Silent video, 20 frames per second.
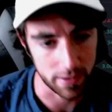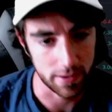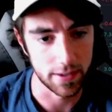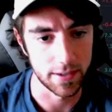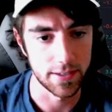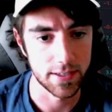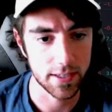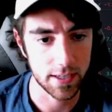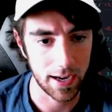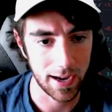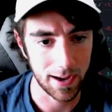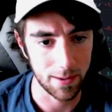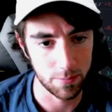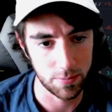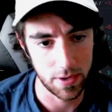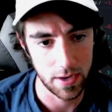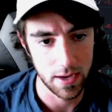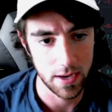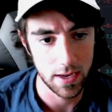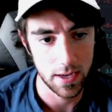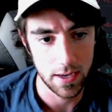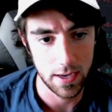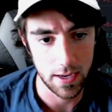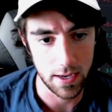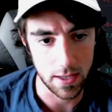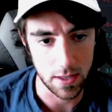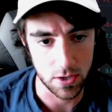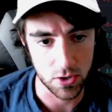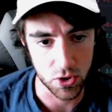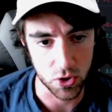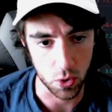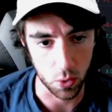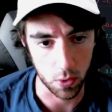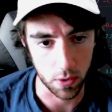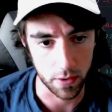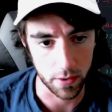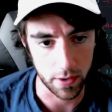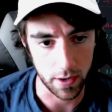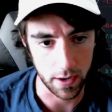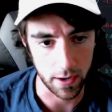a scalp ETH
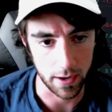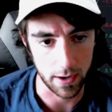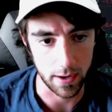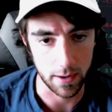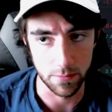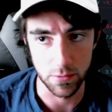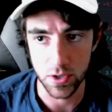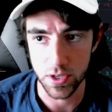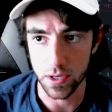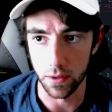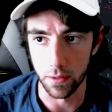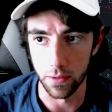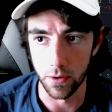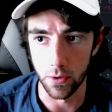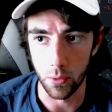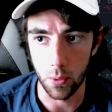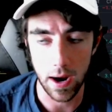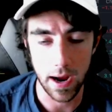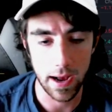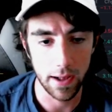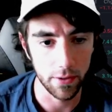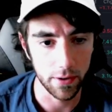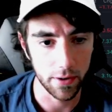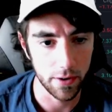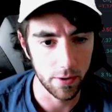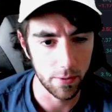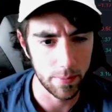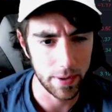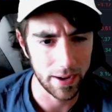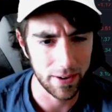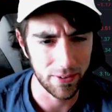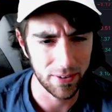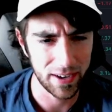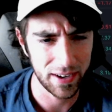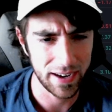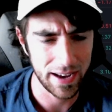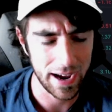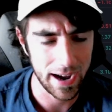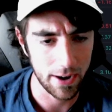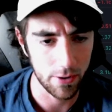short just a little while ago, about
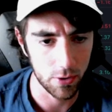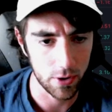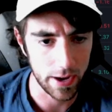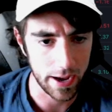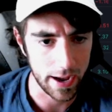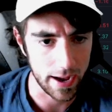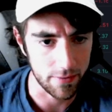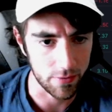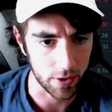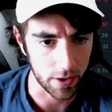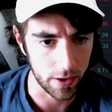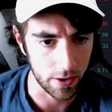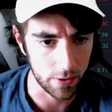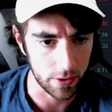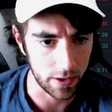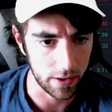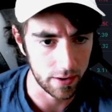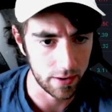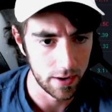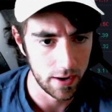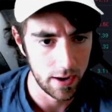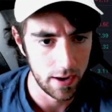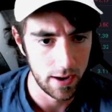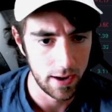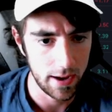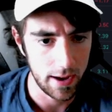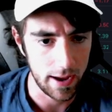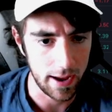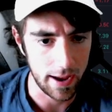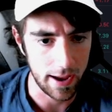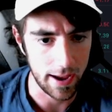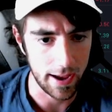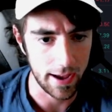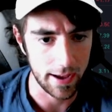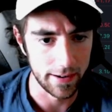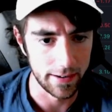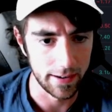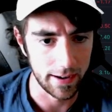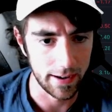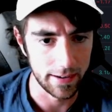an hour and a half ago here,
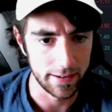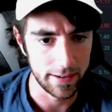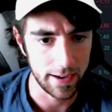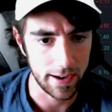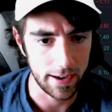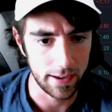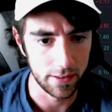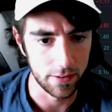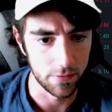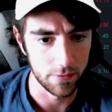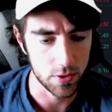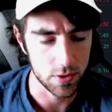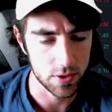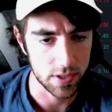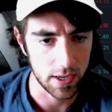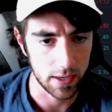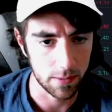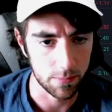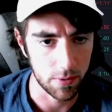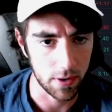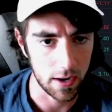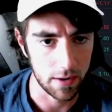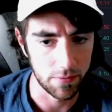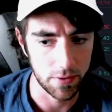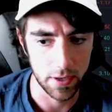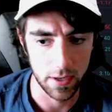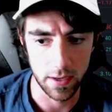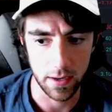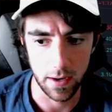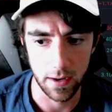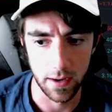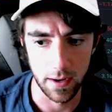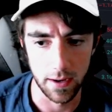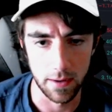and yeah, hit the first take profit.